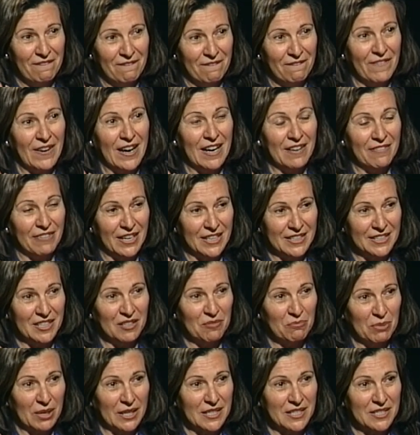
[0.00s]

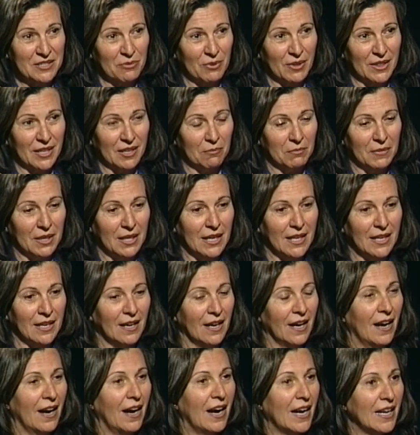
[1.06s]
hunting buddies with them. And
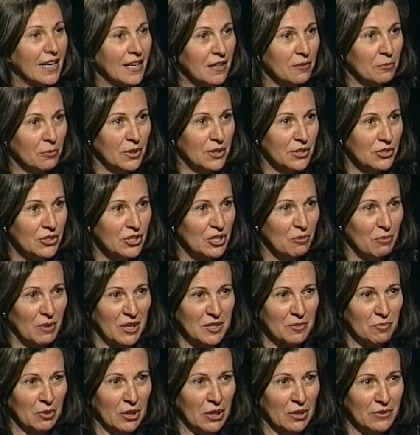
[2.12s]
I hunt with Chib
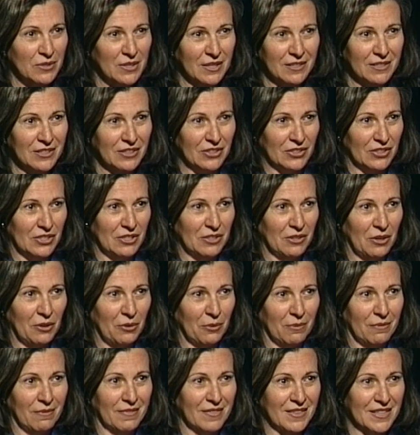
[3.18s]
Espinoza. Do you
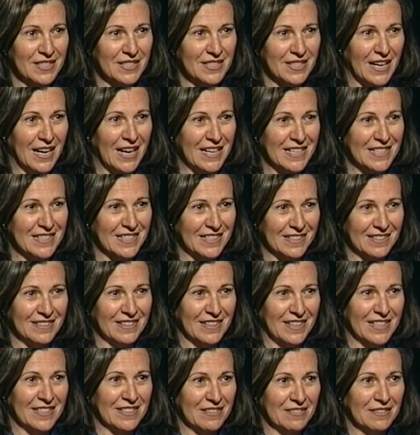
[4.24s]
know the size
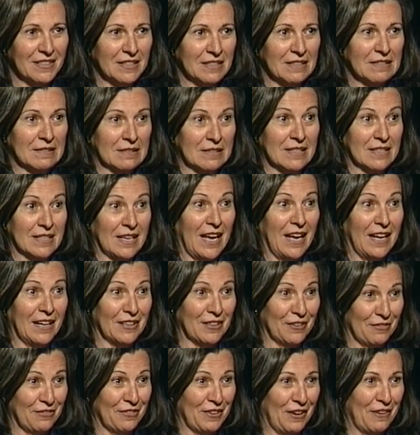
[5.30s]
and
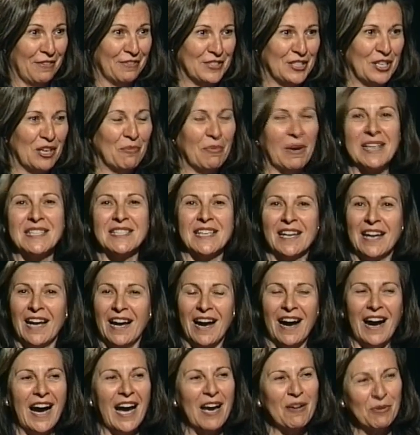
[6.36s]
scale of Chib? I said,
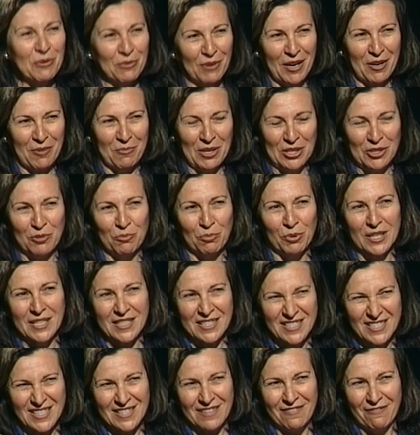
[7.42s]
right. I would recommend you bring
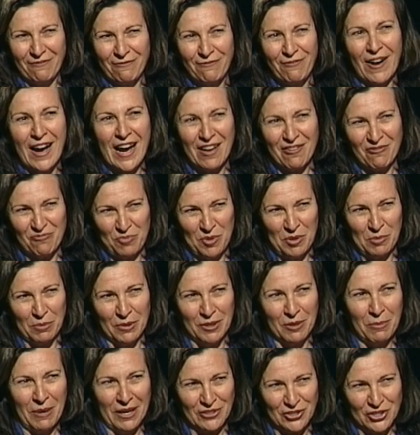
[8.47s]
5
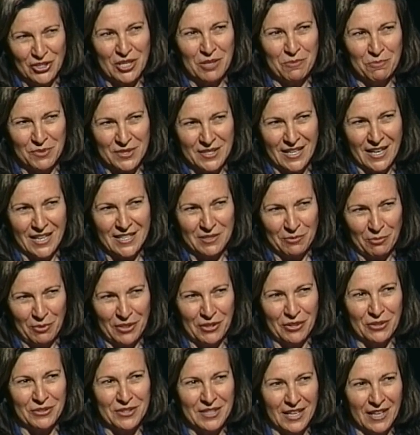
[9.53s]
people about Chib's size
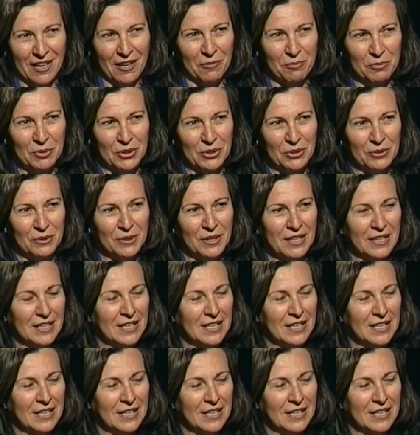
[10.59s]
with you to help you